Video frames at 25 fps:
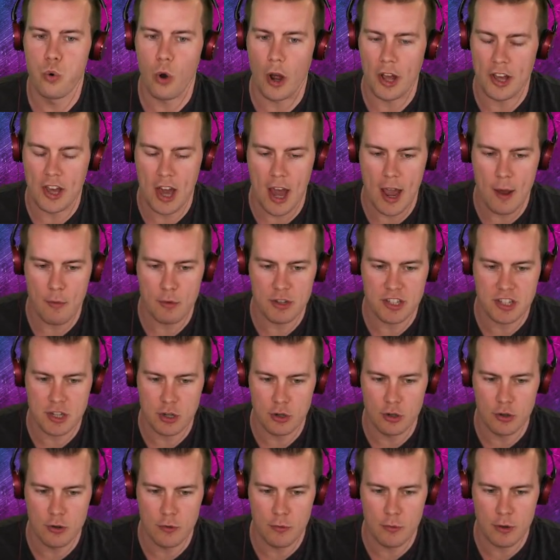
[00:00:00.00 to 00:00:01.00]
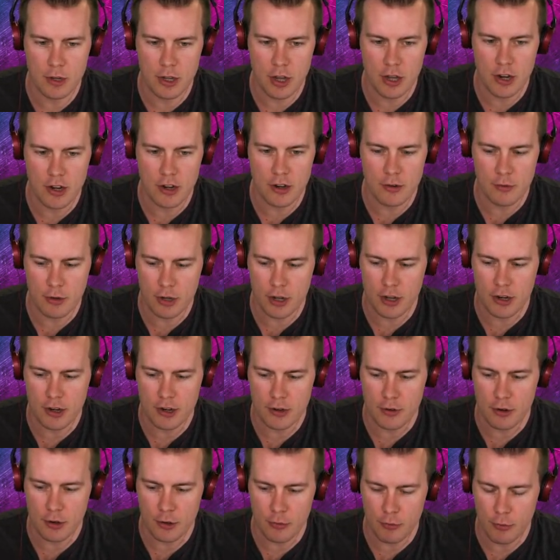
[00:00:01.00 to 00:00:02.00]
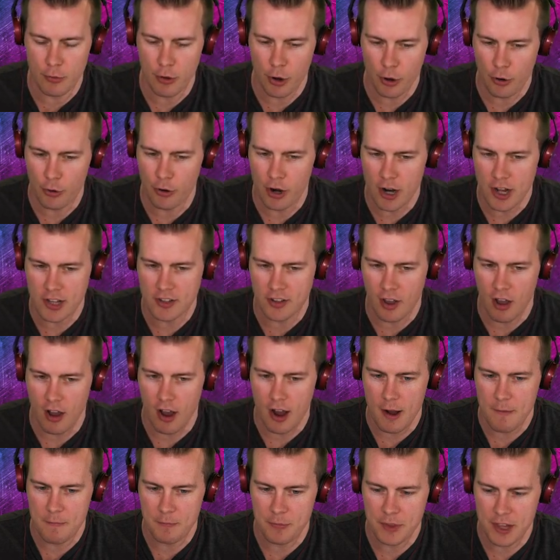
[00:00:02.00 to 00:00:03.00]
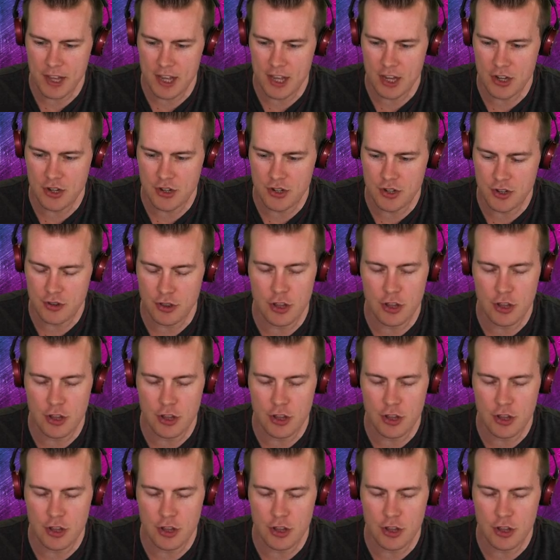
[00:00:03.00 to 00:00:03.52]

Okay, we're still, we got, we got all right time-ish.